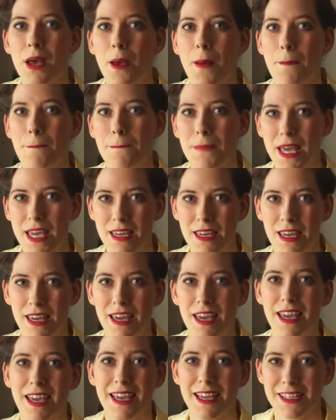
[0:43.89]

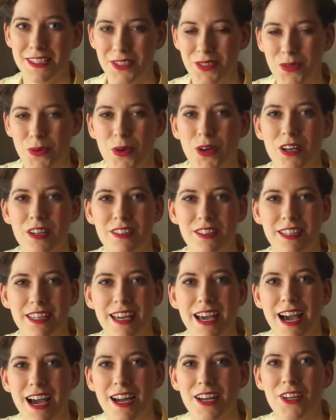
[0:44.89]
making historically
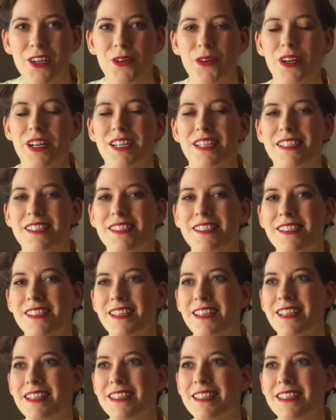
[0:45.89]
accurate